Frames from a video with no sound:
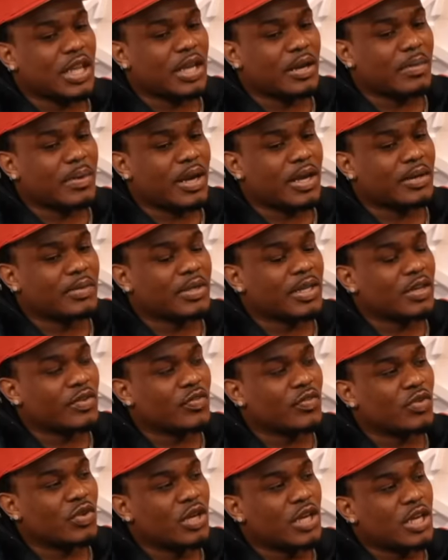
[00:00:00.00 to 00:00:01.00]
think about it. Be
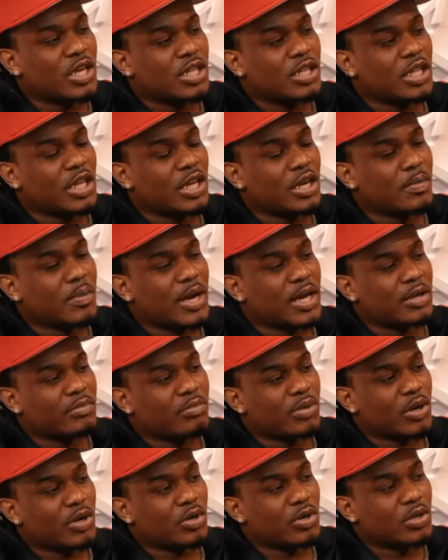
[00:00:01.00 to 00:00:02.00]
careful. Think about it,
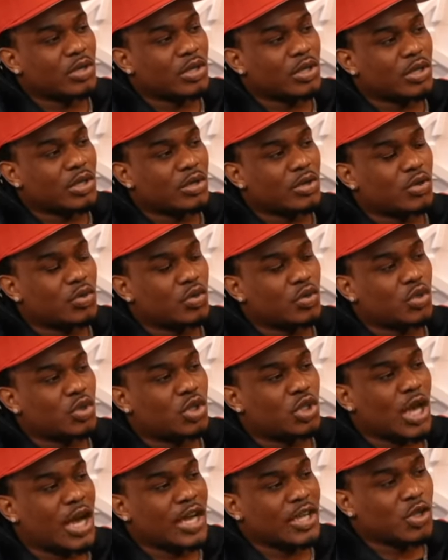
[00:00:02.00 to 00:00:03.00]
That bro. nigga is
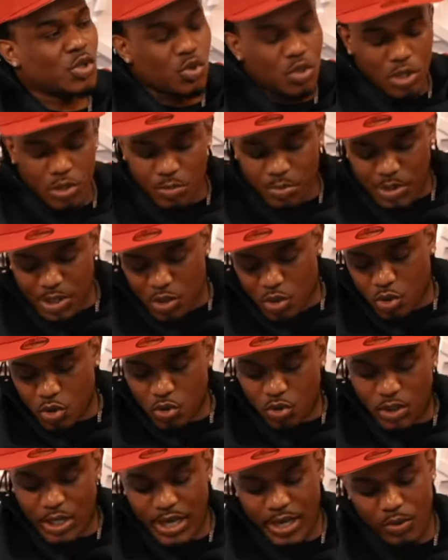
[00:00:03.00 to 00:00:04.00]
not. Y'all used to be that,
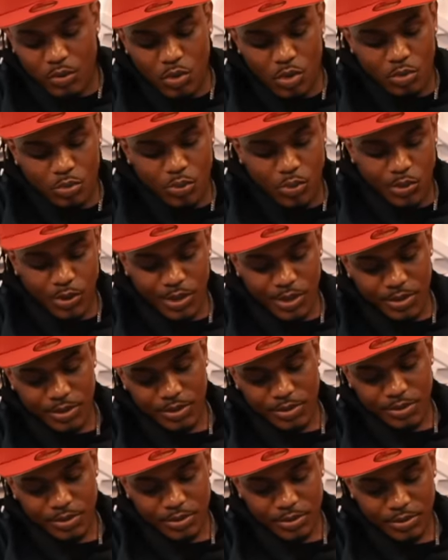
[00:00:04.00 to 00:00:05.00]
cool at one point.
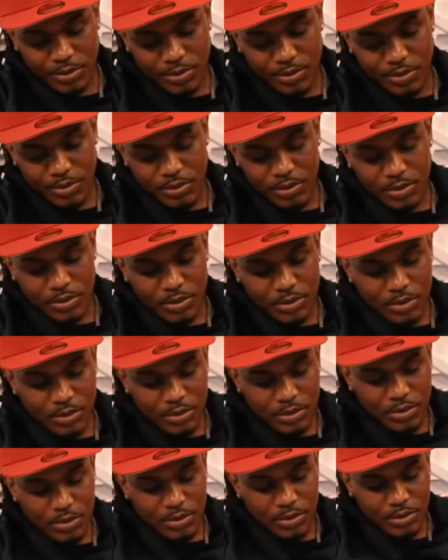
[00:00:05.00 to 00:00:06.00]
But he was
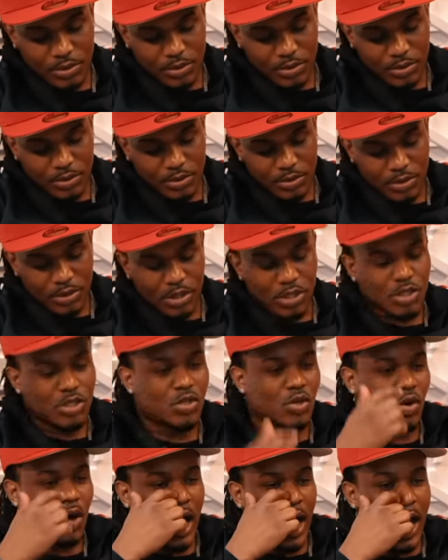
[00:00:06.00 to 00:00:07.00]
never that.
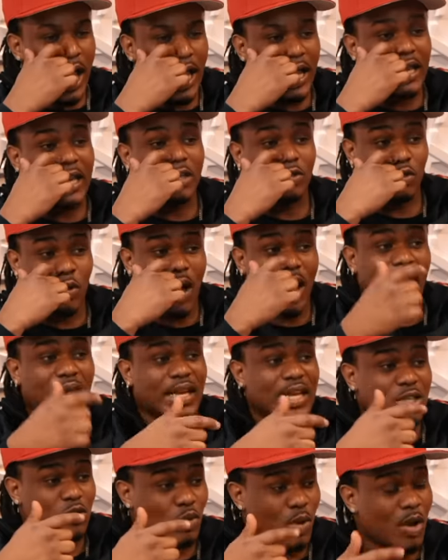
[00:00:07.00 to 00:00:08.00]
So I that's
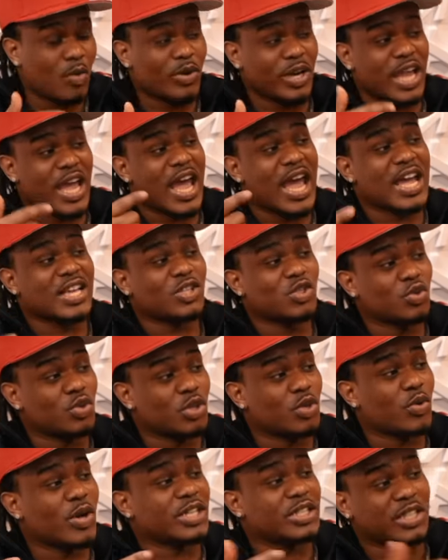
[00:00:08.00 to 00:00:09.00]
why that's why I want to ask you
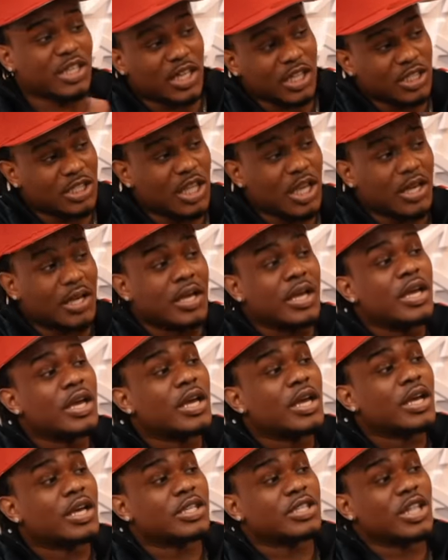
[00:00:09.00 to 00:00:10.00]
the question cuz
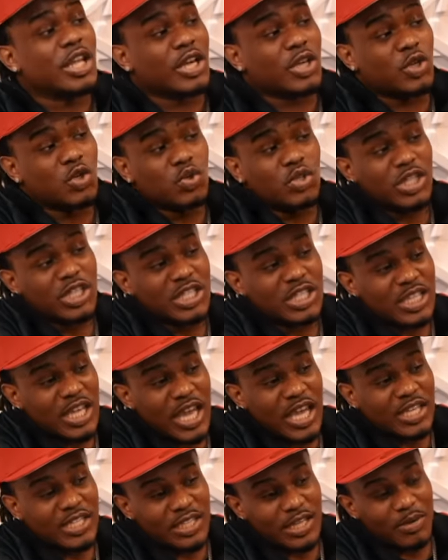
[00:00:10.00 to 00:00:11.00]
look cuz look you just
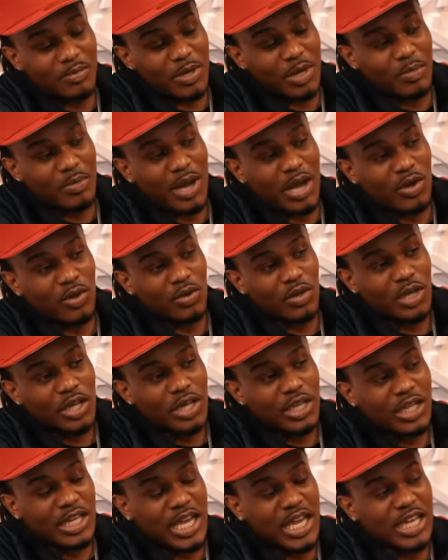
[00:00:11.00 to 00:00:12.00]
said something about
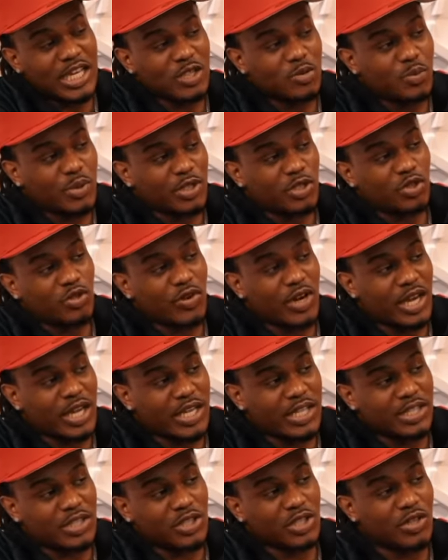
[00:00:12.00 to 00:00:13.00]
niggas
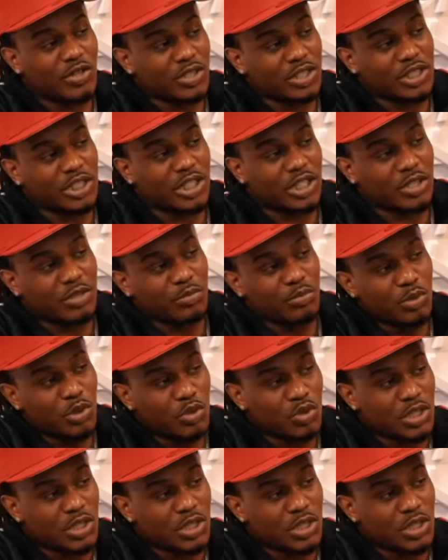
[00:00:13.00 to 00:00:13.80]
portraying certain shit in the